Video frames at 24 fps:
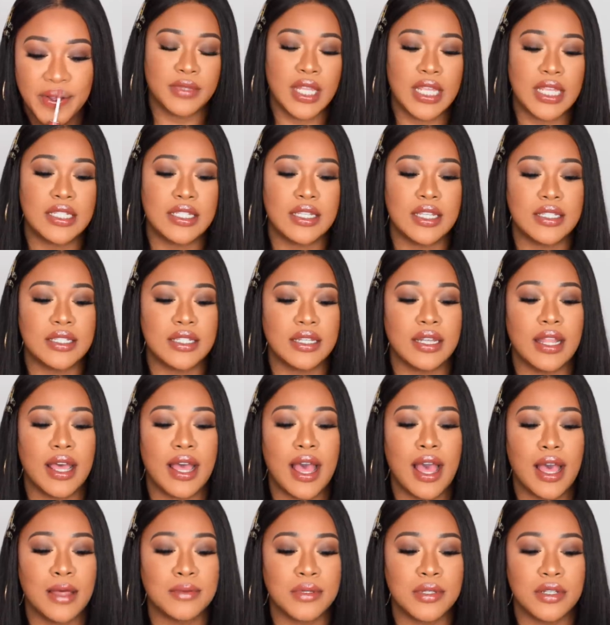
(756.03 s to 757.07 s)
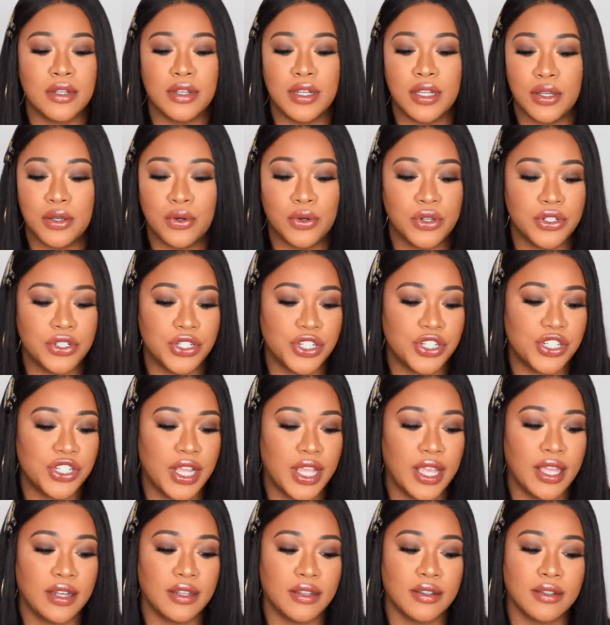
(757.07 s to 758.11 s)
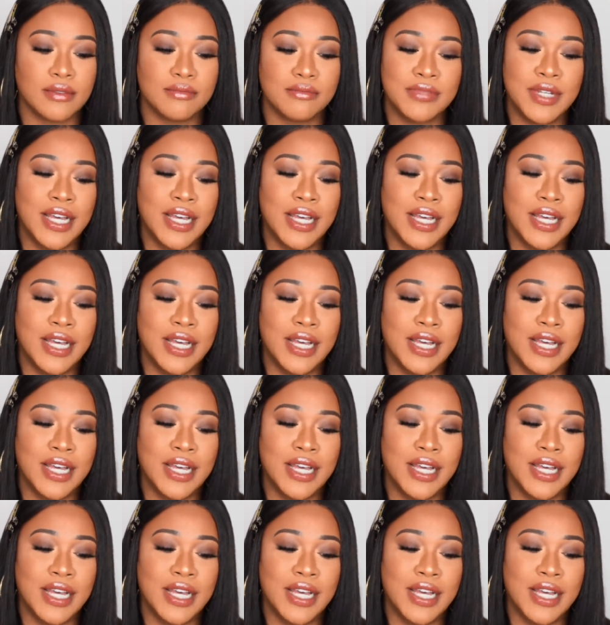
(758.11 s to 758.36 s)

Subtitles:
This is an absolutely gorgeous shade.